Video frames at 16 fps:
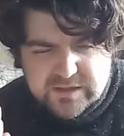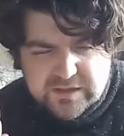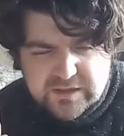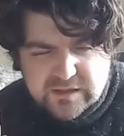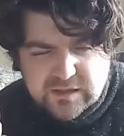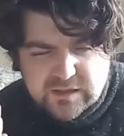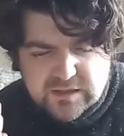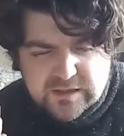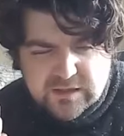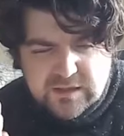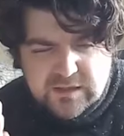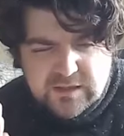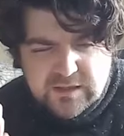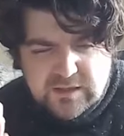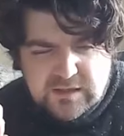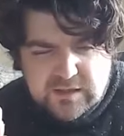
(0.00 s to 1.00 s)
thin, like a
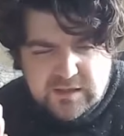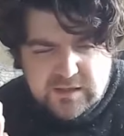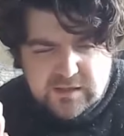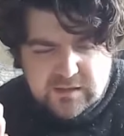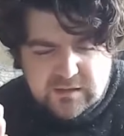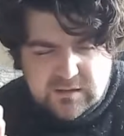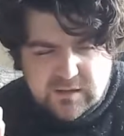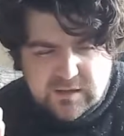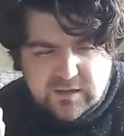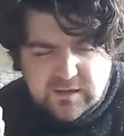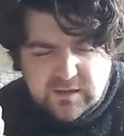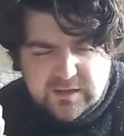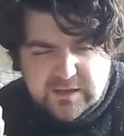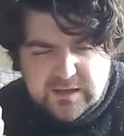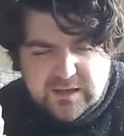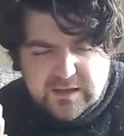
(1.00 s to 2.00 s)

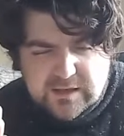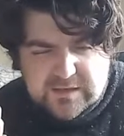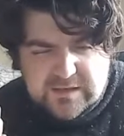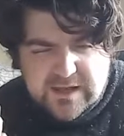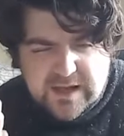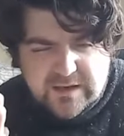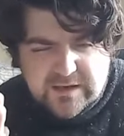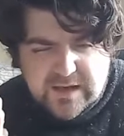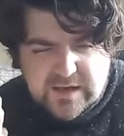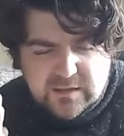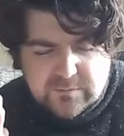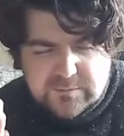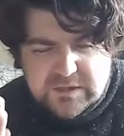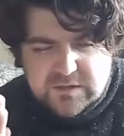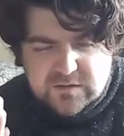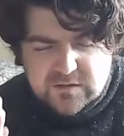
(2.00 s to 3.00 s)
10
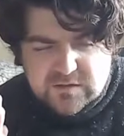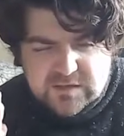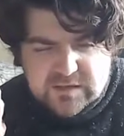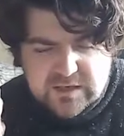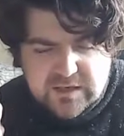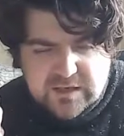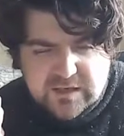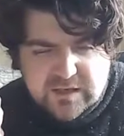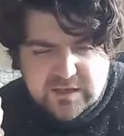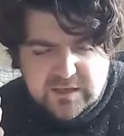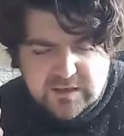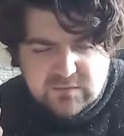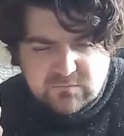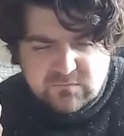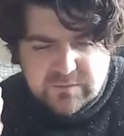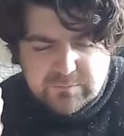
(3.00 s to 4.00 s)
nanometers thick
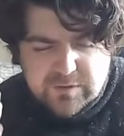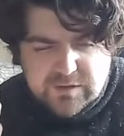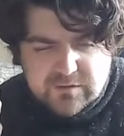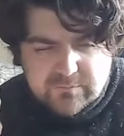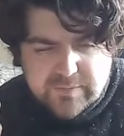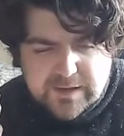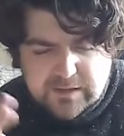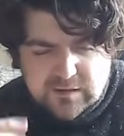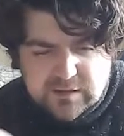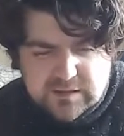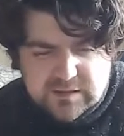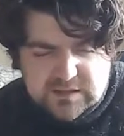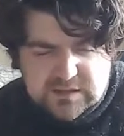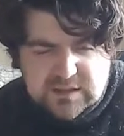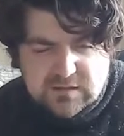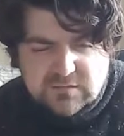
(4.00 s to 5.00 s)
ribbon of metal, and
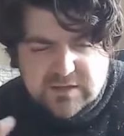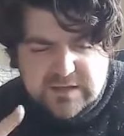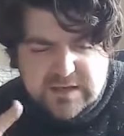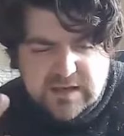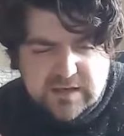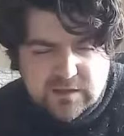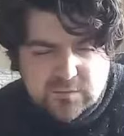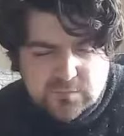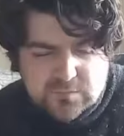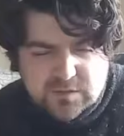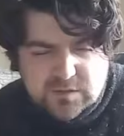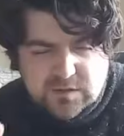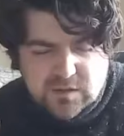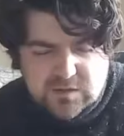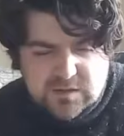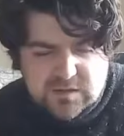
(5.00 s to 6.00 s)
accelerate that up to
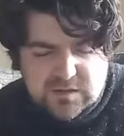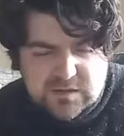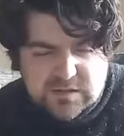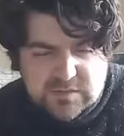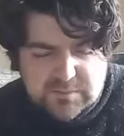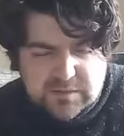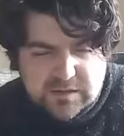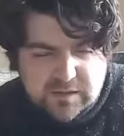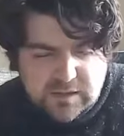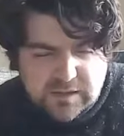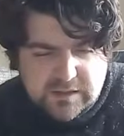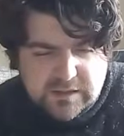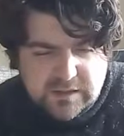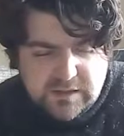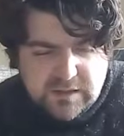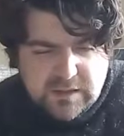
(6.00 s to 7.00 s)
close to the speed of light.